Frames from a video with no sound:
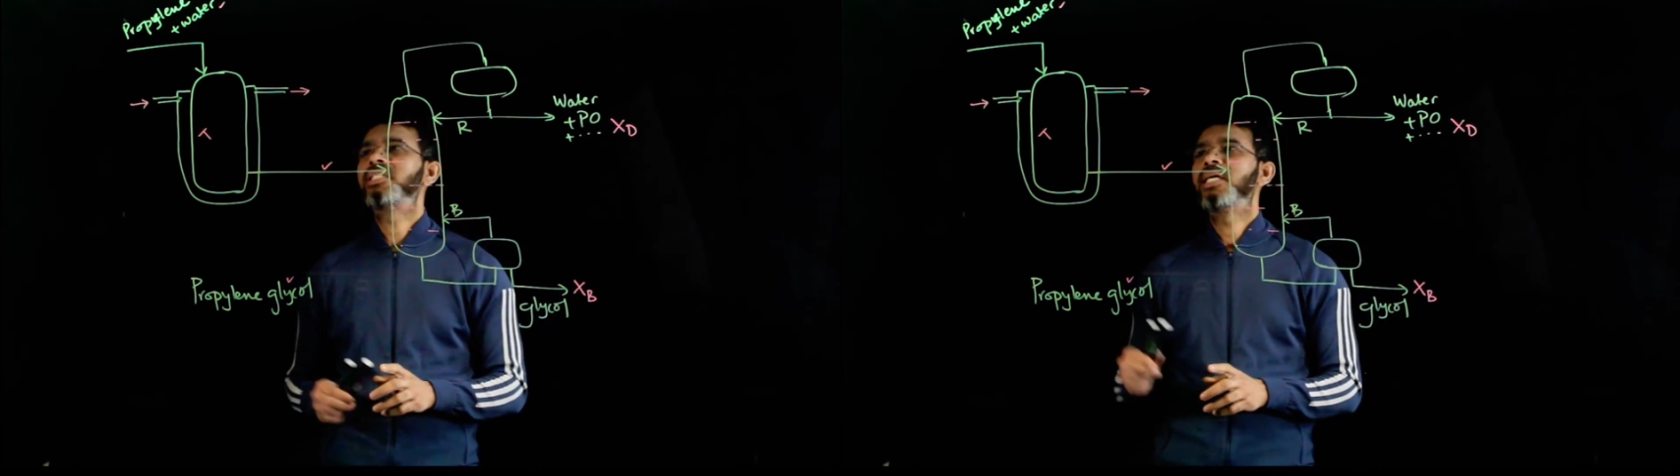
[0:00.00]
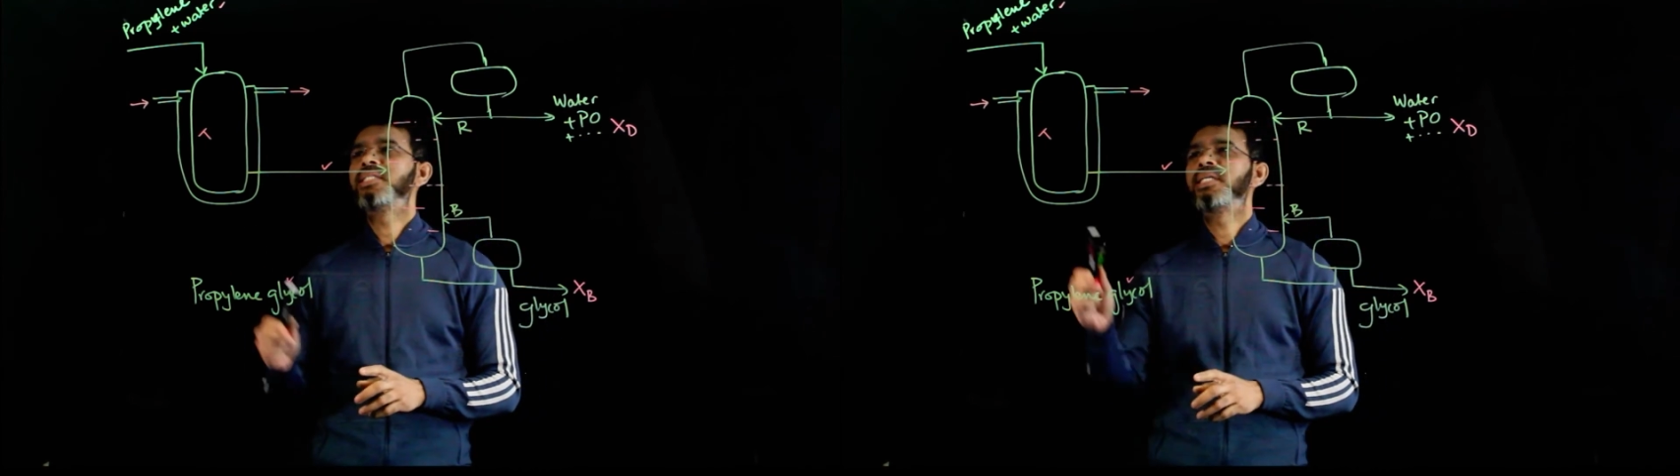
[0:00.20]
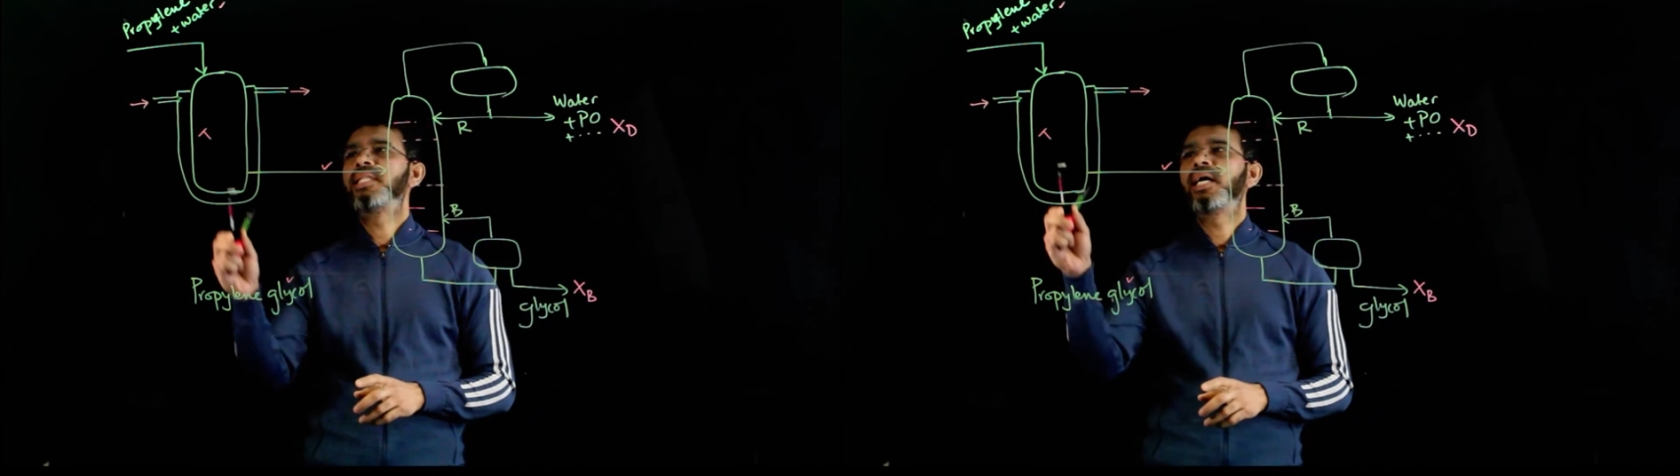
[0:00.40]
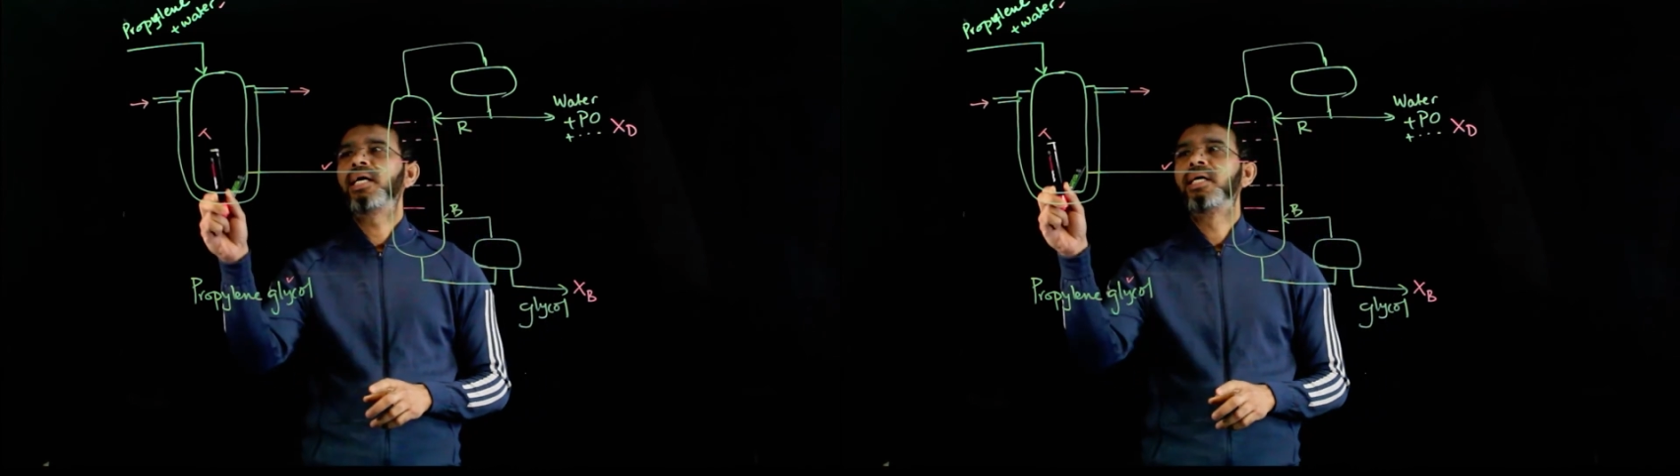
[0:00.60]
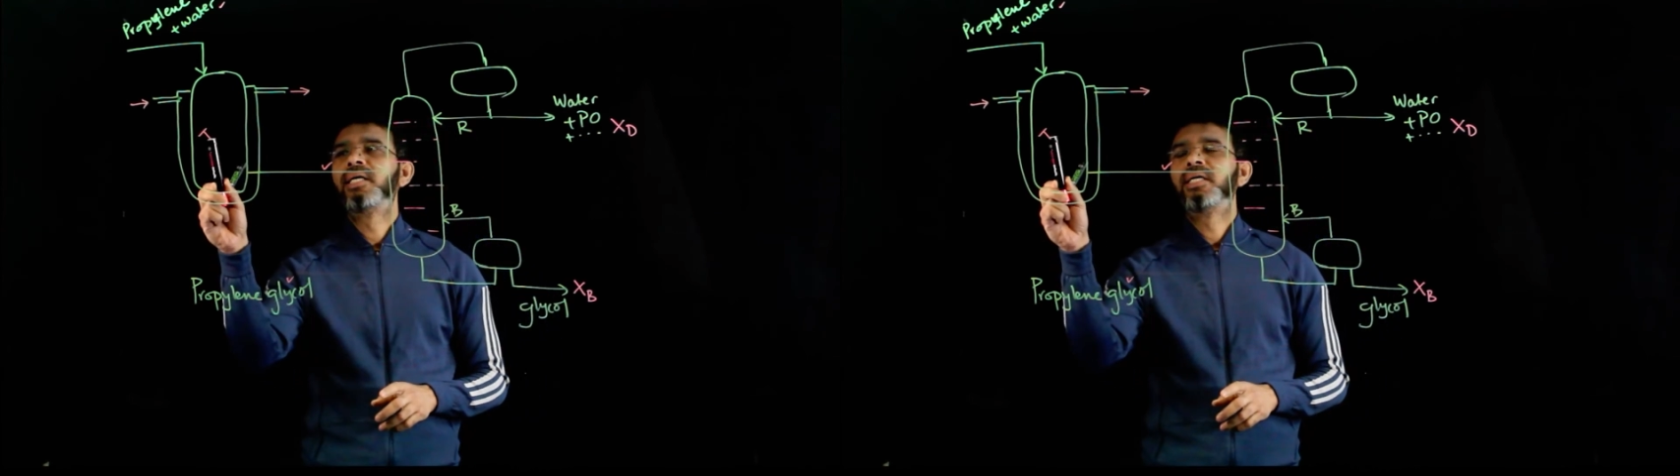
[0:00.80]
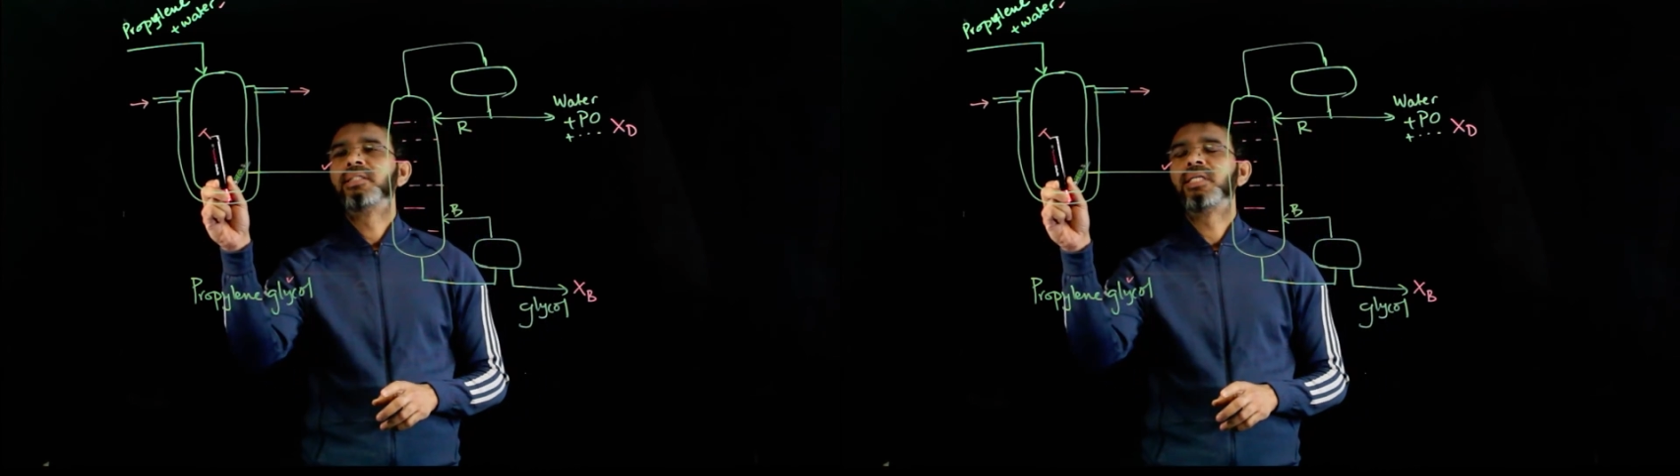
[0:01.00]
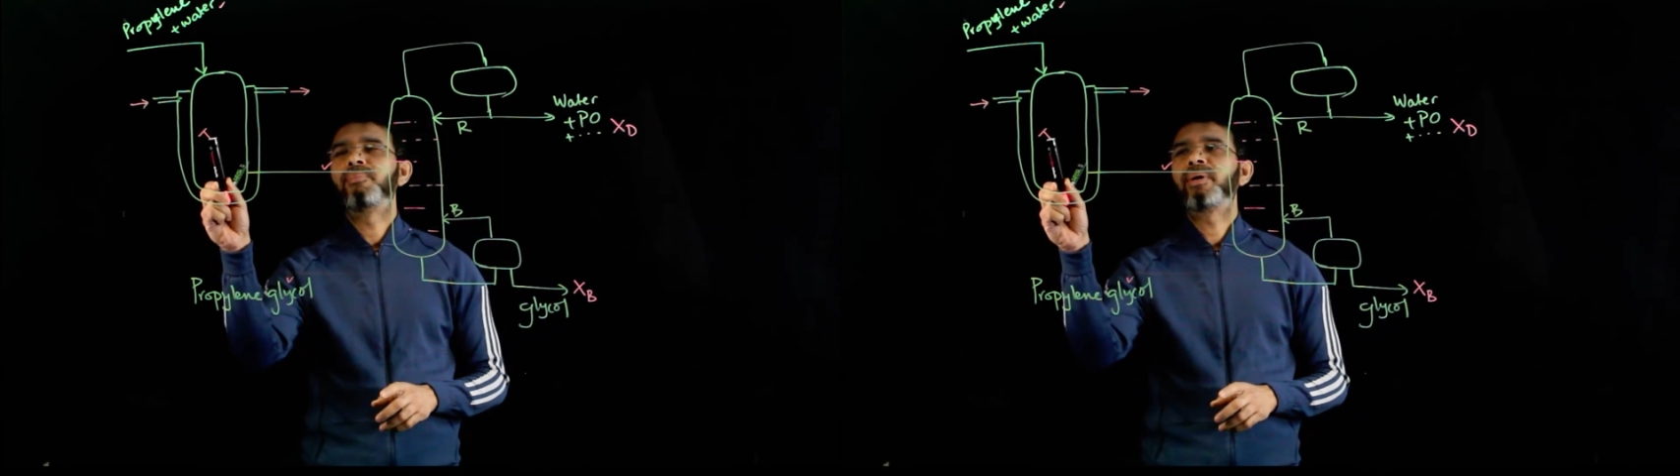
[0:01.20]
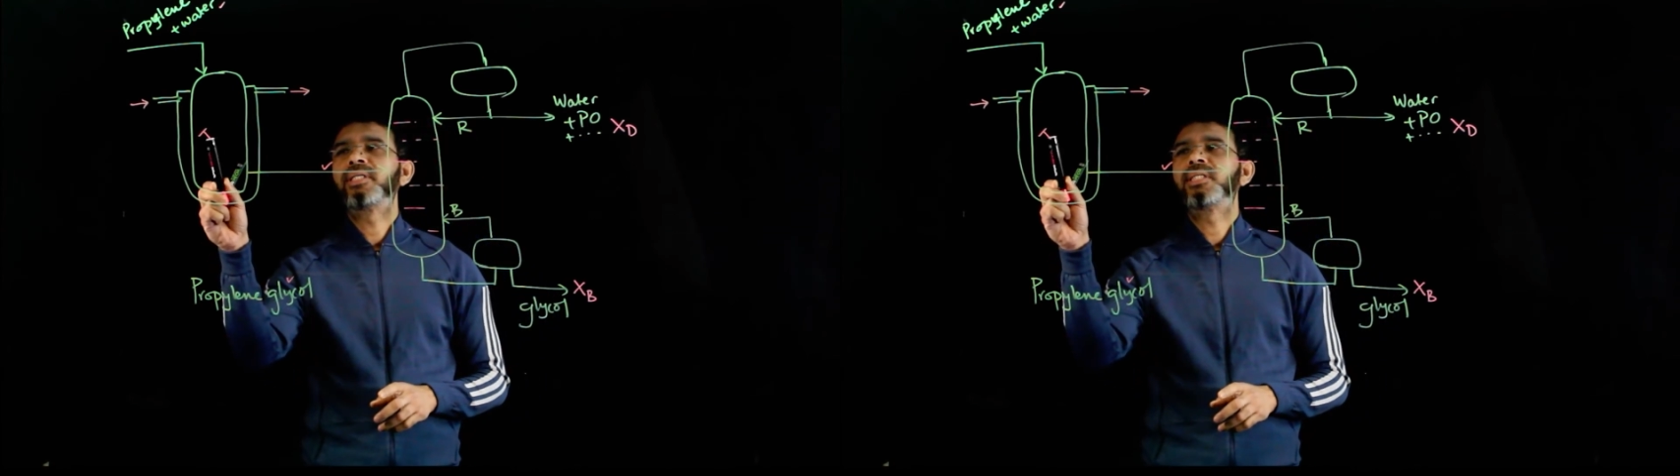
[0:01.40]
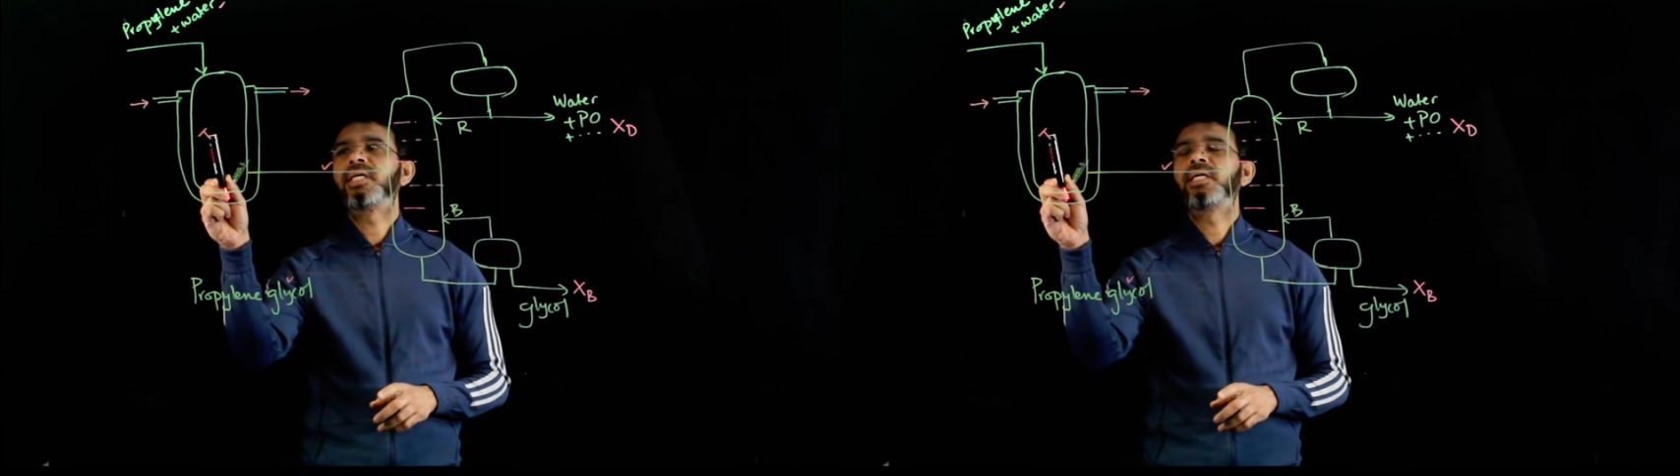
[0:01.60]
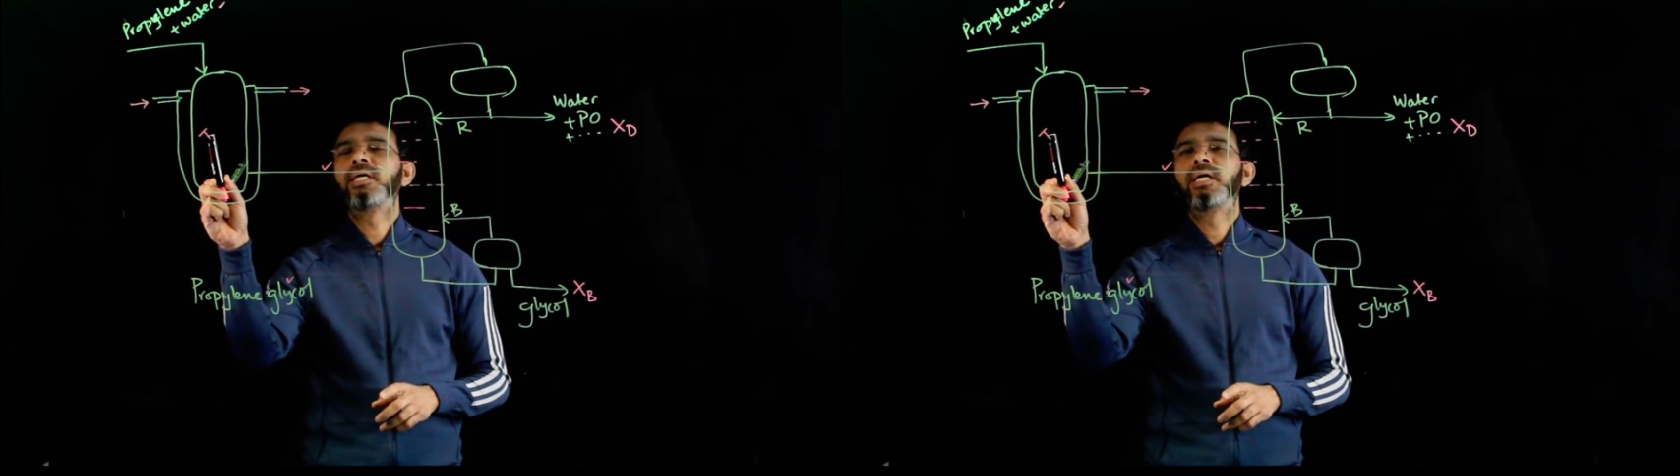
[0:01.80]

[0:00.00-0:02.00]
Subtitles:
change in the temperature,